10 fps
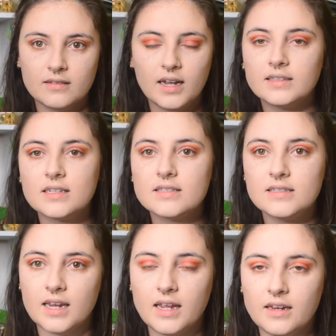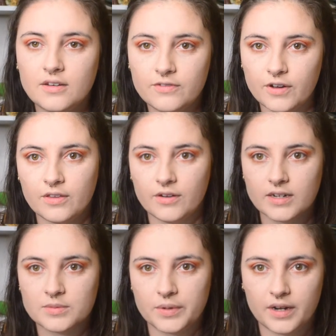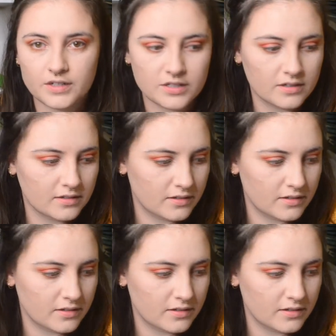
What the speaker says: It doesn't need further explanation.